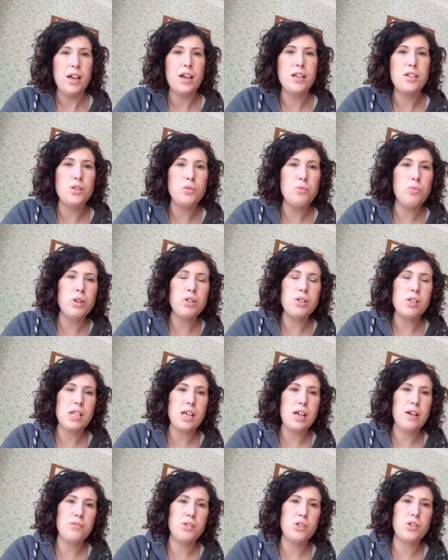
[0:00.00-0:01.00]
And you want
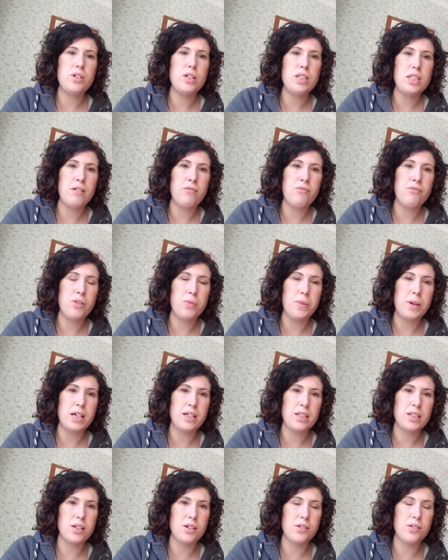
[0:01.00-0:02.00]
to have toys
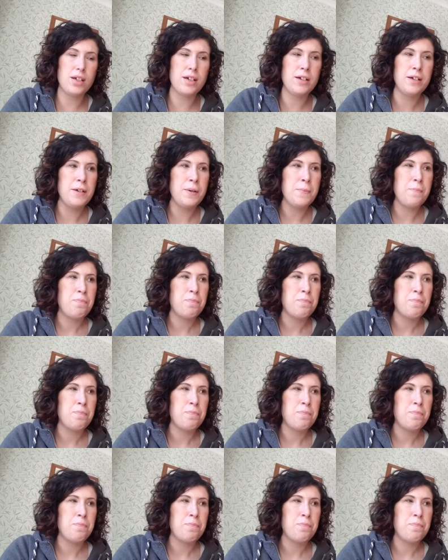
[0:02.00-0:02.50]
everywhere so that